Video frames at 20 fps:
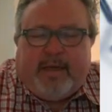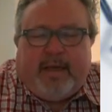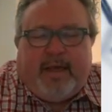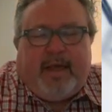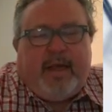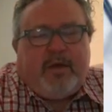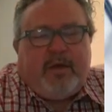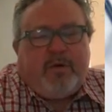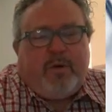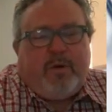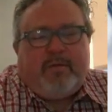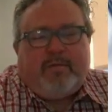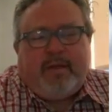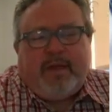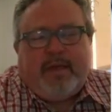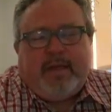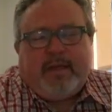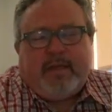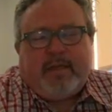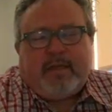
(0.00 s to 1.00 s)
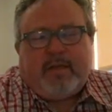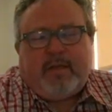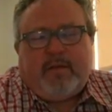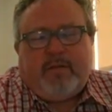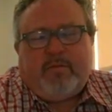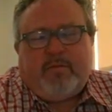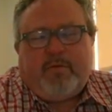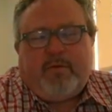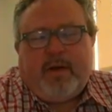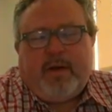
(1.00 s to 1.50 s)
Each one of these
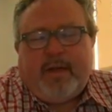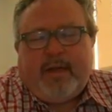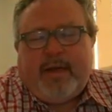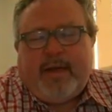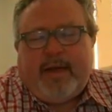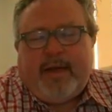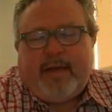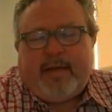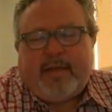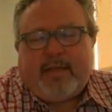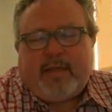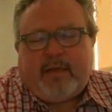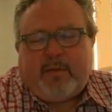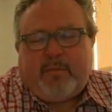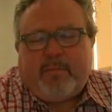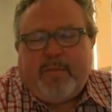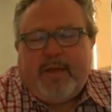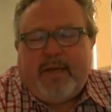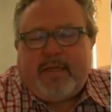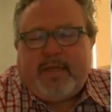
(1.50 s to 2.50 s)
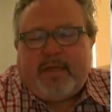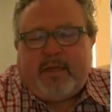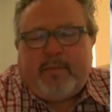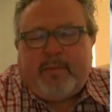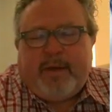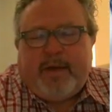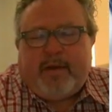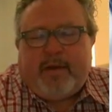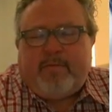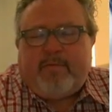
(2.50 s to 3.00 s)
really has an amazing
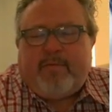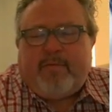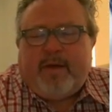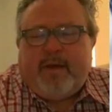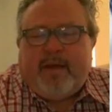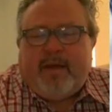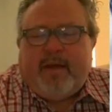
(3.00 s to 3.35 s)
amount of